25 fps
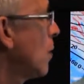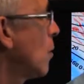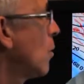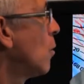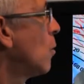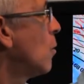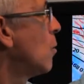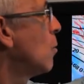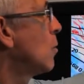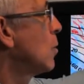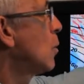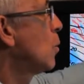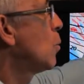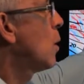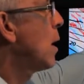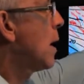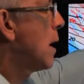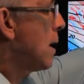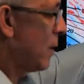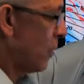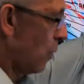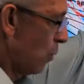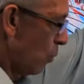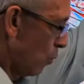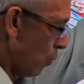All the
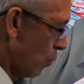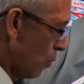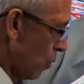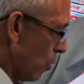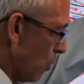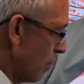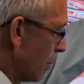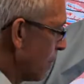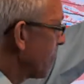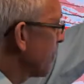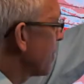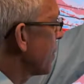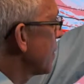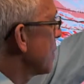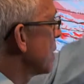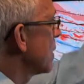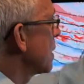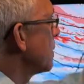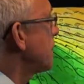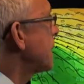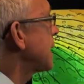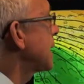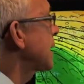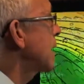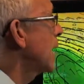while the warmth, the
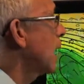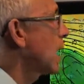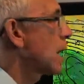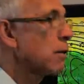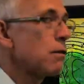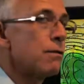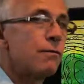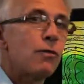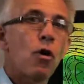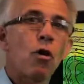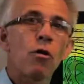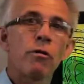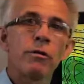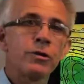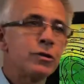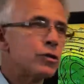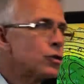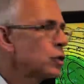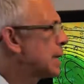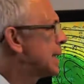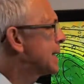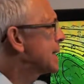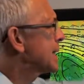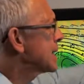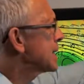big colour of orange,
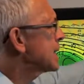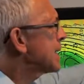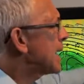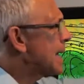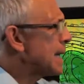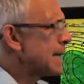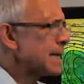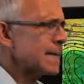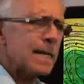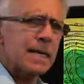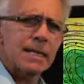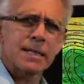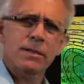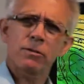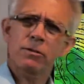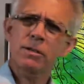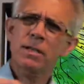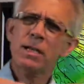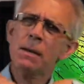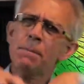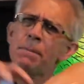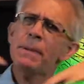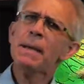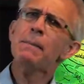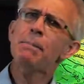stays there. So it's
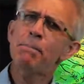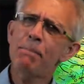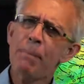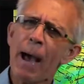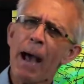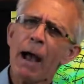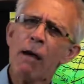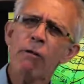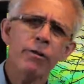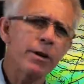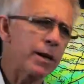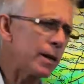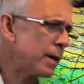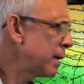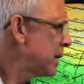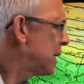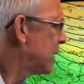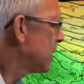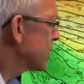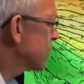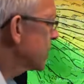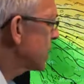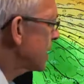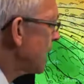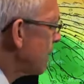like a big barrier.
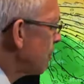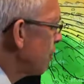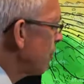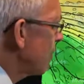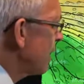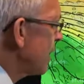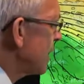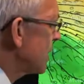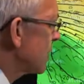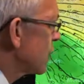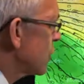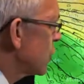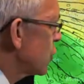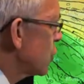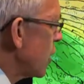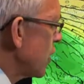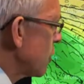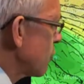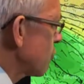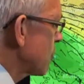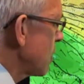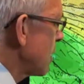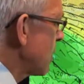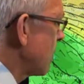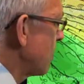So that prevents the jet
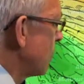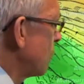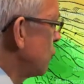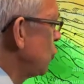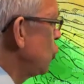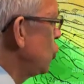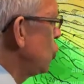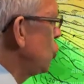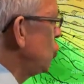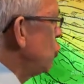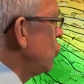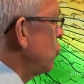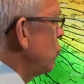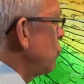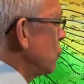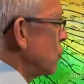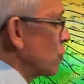stream from